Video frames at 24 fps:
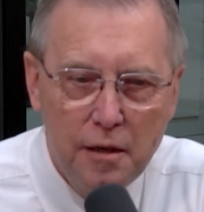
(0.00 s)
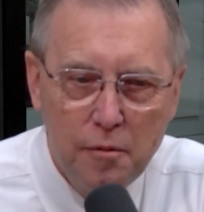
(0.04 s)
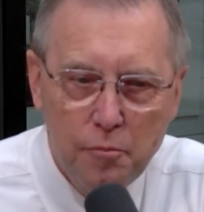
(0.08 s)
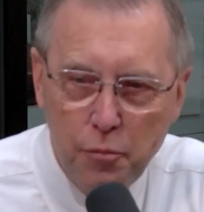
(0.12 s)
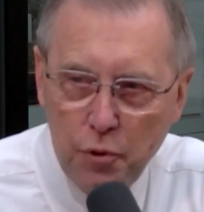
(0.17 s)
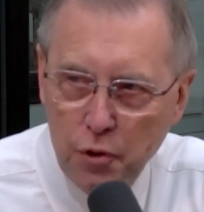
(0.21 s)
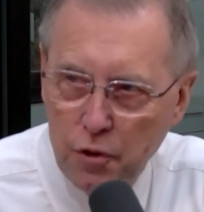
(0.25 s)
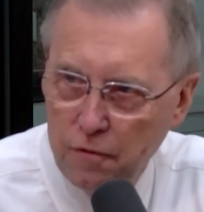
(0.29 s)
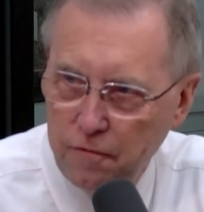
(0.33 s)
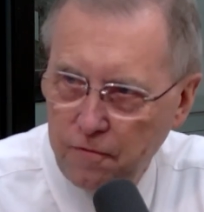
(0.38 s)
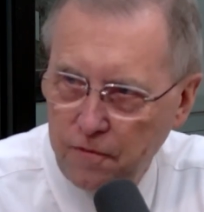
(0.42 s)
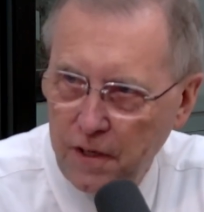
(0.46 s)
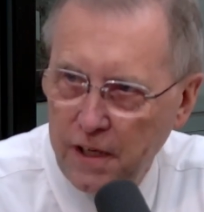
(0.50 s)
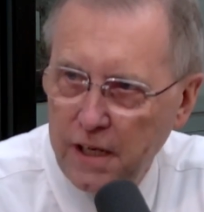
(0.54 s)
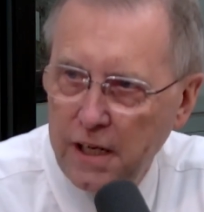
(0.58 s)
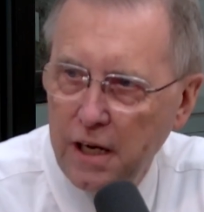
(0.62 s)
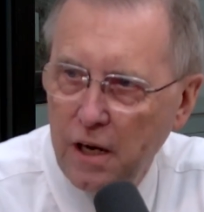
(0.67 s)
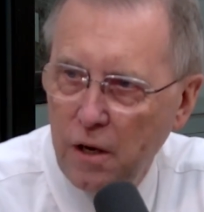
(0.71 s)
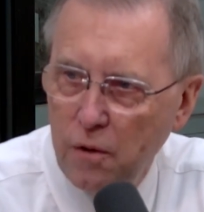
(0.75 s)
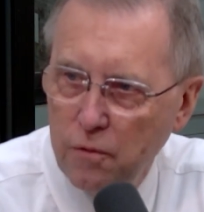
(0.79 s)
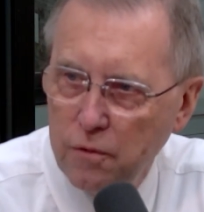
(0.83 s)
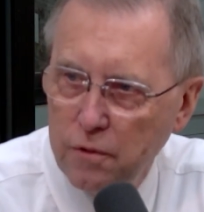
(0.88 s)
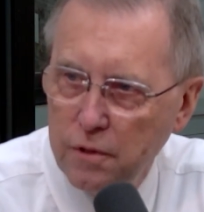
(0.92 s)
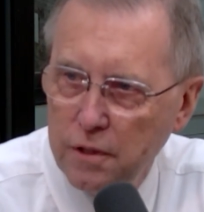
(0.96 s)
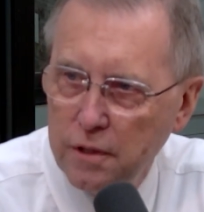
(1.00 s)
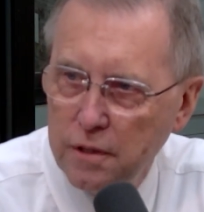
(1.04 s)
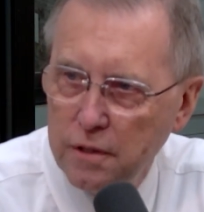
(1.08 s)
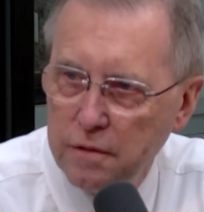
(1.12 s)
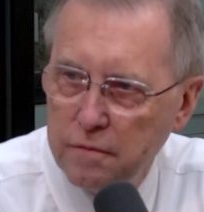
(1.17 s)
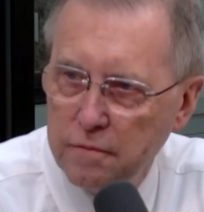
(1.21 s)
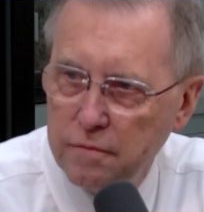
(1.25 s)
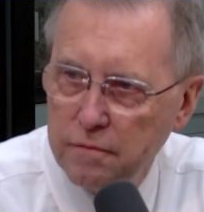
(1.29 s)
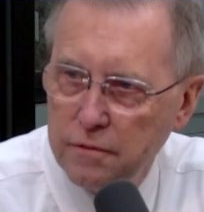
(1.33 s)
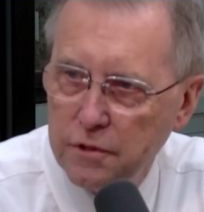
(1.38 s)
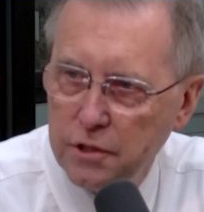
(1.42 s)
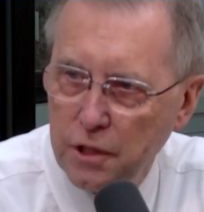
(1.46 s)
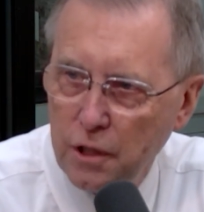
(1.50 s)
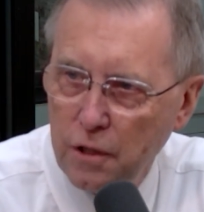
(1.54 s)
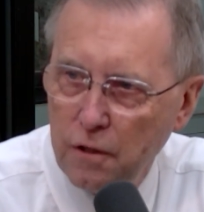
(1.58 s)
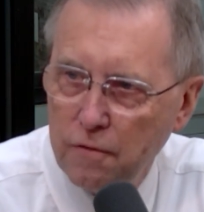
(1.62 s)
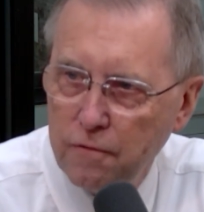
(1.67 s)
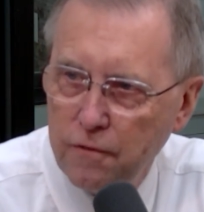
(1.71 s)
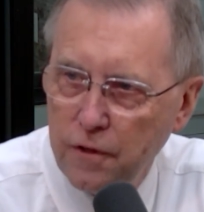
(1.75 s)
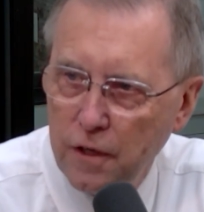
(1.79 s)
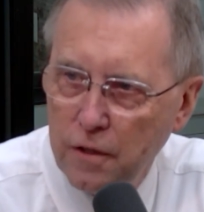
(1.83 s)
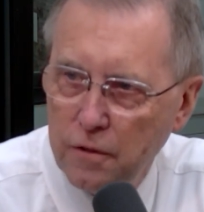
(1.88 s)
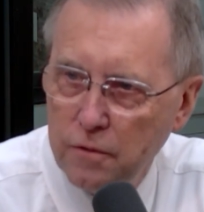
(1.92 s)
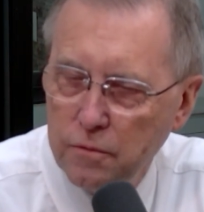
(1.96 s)
put a fee on the cell
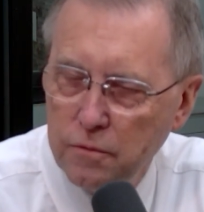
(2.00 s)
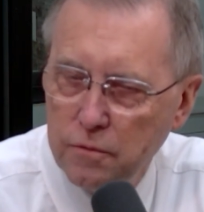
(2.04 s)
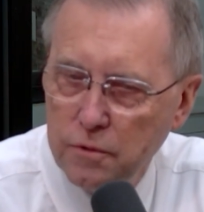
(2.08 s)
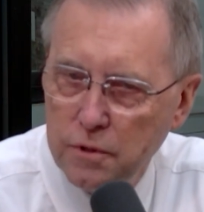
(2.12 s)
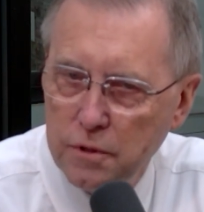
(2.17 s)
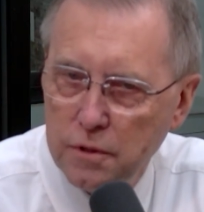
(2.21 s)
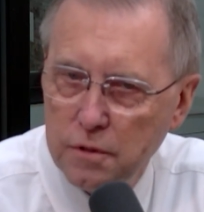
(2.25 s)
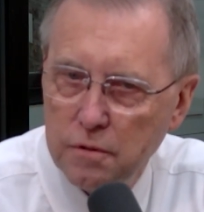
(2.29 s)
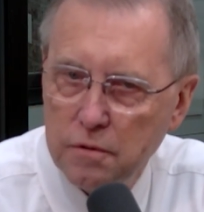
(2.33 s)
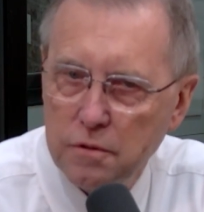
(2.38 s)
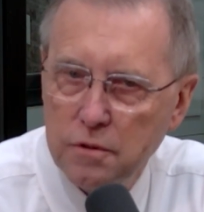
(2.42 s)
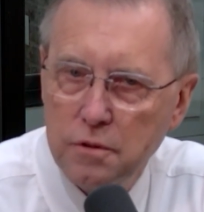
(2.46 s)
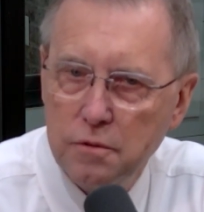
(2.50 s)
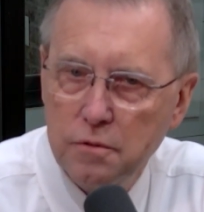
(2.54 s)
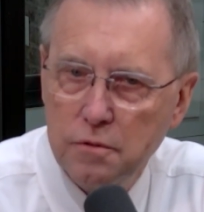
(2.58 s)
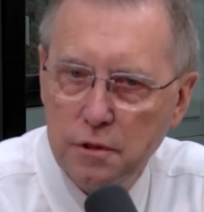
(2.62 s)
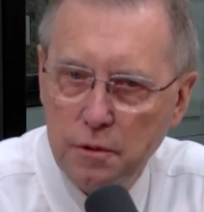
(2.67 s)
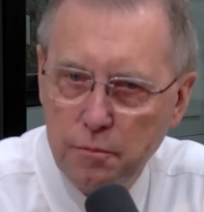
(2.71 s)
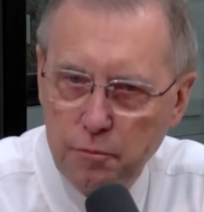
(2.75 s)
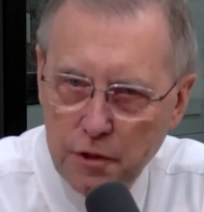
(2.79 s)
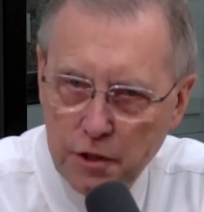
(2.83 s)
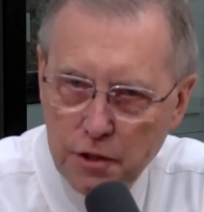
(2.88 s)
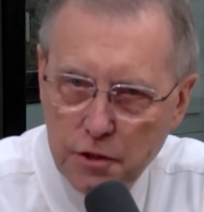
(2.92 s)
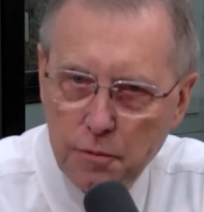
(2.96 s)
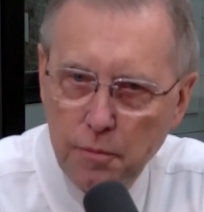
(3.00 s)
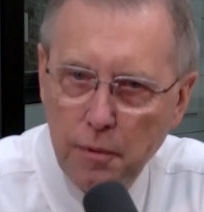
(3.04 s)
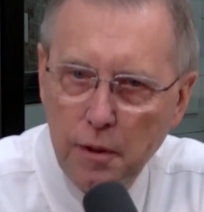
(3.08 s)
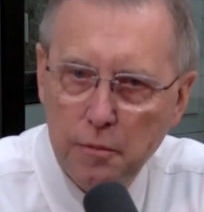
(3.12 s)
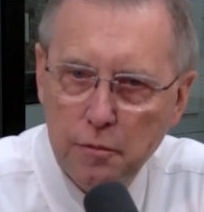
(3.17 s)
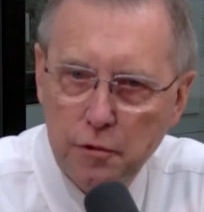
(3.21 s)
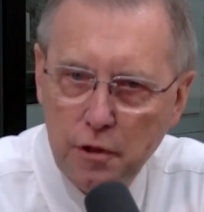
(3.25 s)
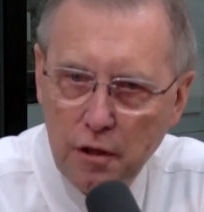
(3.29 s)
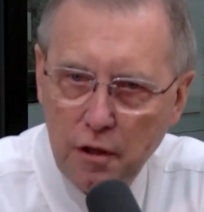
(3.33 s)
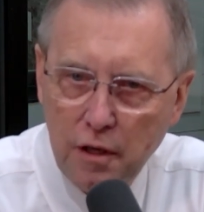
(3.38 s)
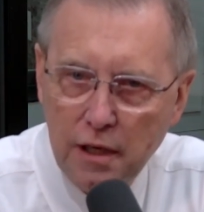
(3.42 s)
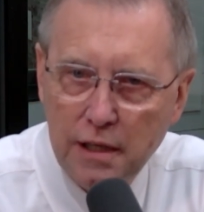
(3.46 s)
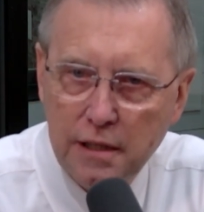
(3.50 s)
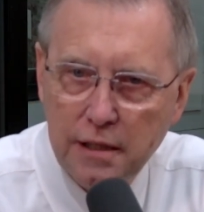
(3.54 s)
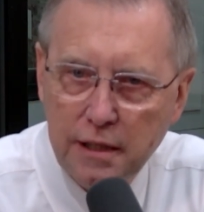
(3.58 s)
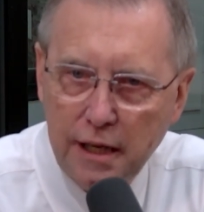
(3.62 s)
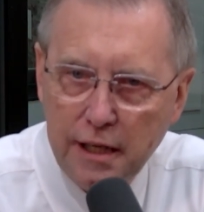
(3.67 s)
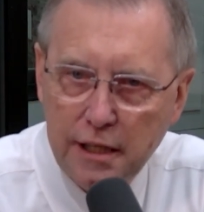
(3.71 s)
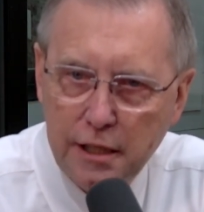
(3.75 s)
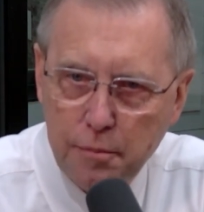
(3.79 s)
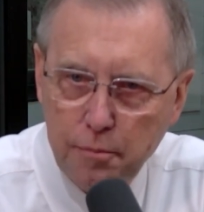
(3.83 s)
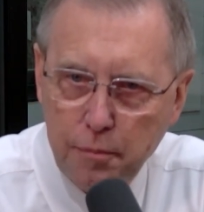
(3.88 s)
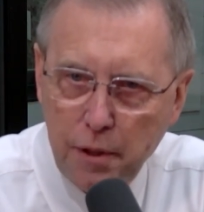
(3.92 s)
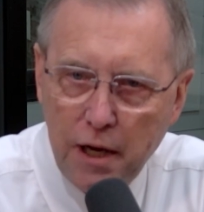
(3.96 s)
phones to us to be able to collect
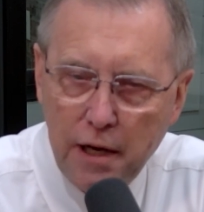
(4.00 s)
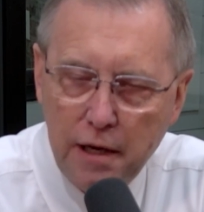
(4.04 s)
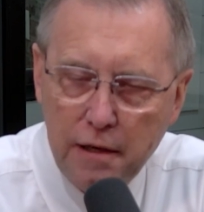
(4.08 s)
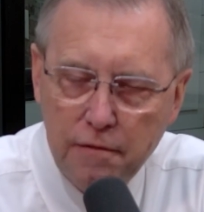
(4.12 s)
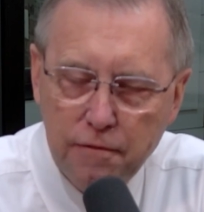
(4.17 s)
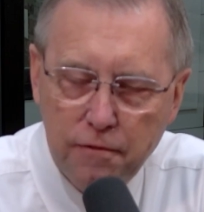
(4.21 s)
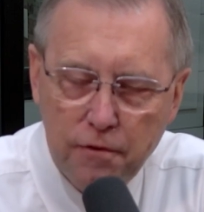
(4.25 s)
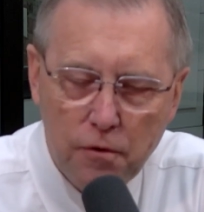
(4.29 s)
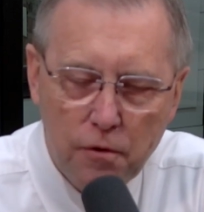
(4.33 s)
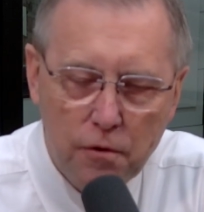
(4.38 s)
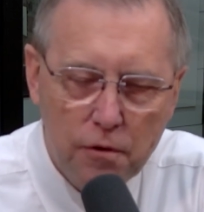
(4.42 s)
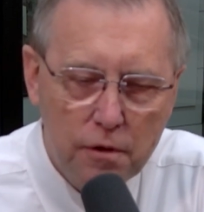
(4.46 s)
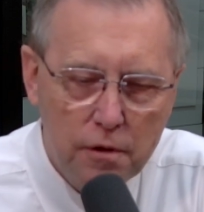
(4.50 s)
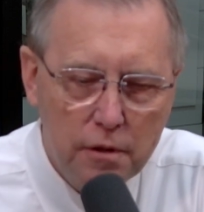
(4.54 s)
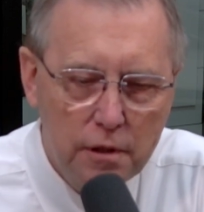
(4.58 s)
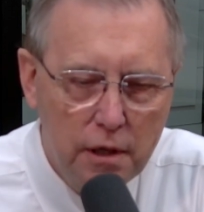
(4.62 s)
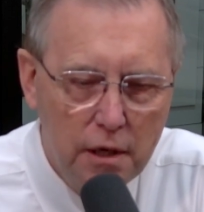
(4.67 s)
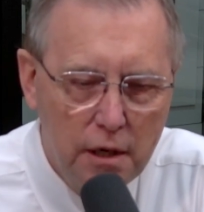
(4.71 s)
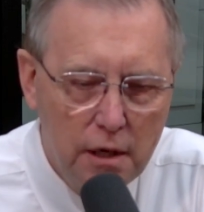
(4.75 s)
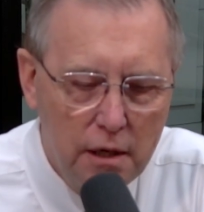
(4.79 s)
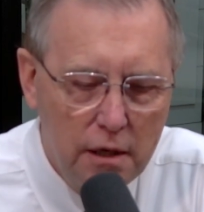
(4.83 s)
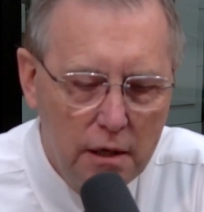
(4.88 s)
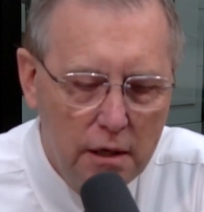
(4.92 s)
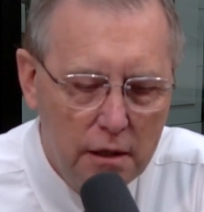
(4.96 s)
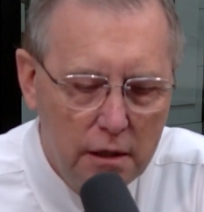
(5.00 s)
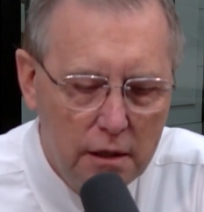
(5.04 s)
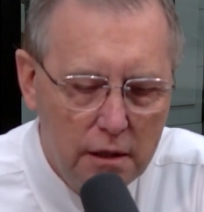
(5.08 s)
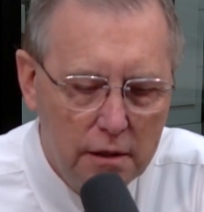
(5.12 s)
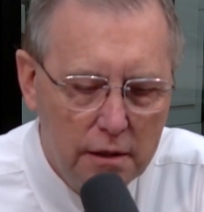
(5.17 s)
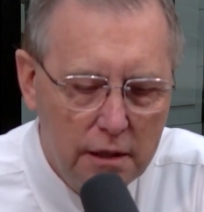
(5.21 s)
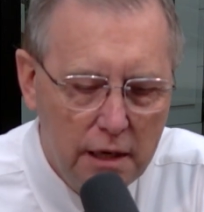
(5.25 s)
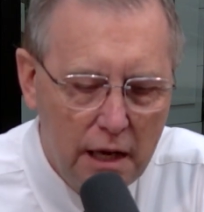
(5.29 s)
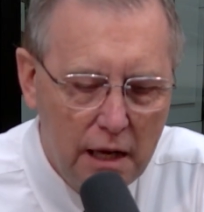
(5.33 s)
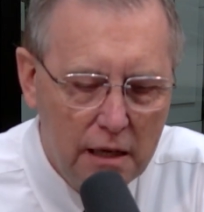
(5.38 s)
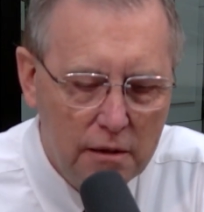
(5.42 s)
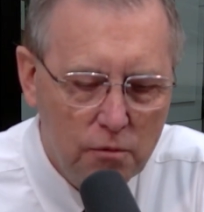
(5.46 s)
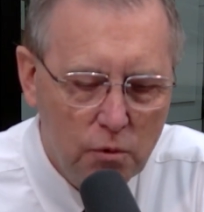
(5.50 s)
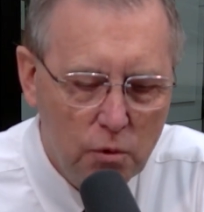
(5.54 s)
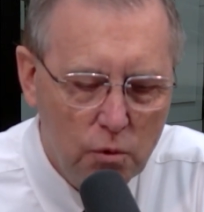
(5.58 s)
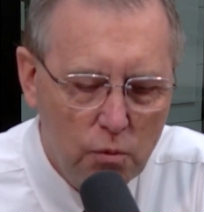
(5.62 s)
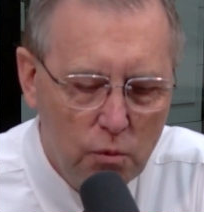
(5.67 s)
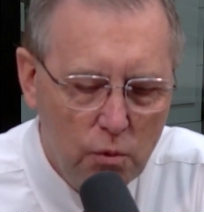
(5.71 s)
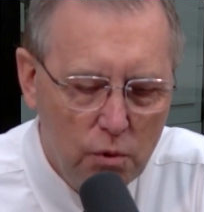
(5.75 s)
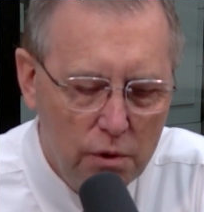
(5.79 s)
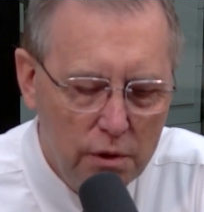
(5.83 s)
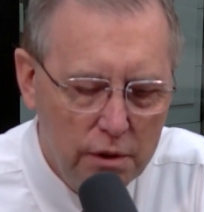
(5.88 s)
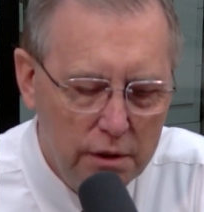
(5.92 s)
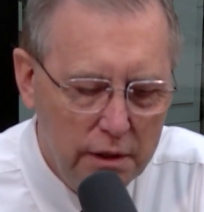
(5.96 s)
that to pay for
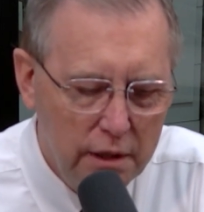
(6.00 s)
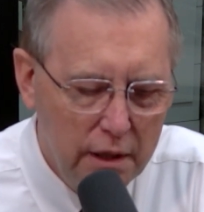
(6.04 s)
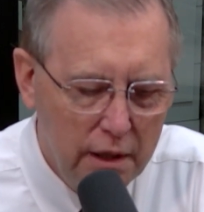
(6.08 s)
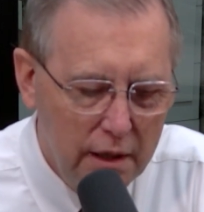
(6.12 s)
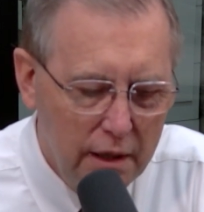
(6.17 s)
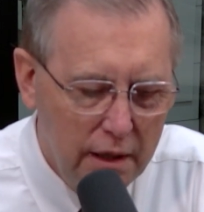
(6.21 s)
911.